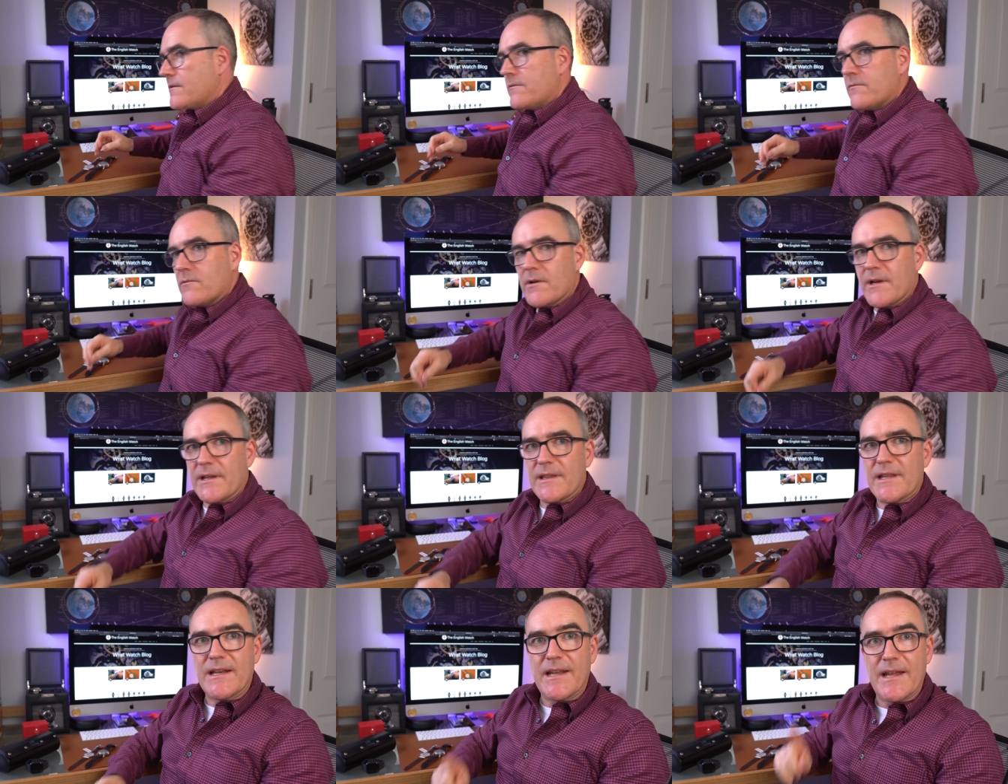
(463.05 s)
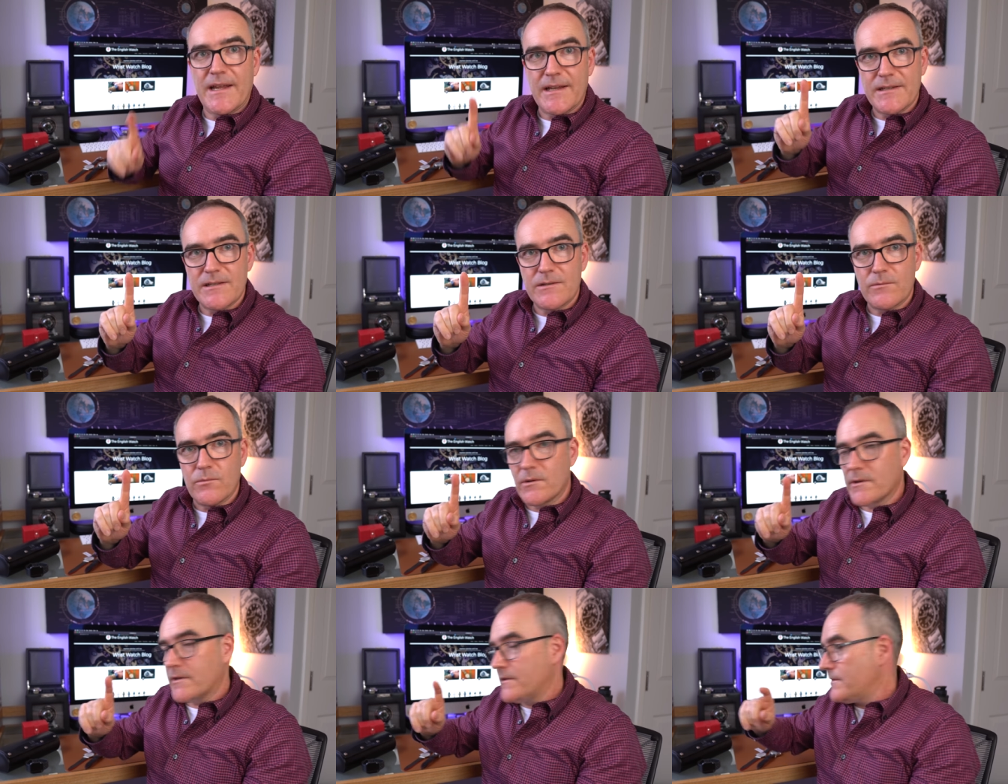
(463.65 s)
Right, the
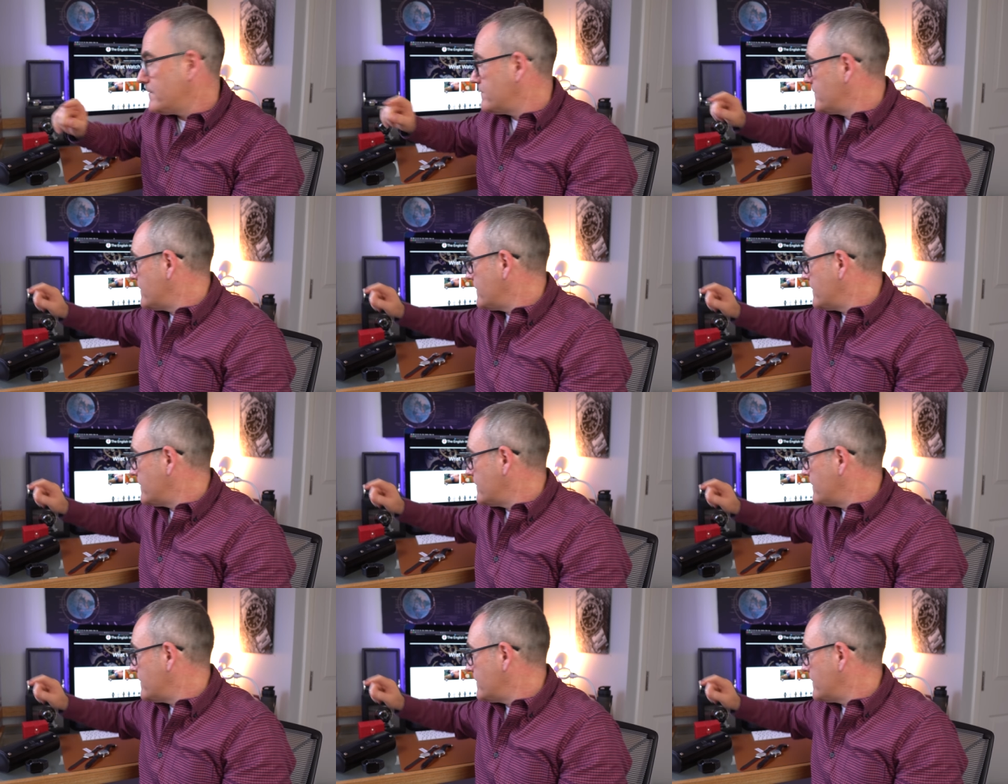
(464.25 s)
next one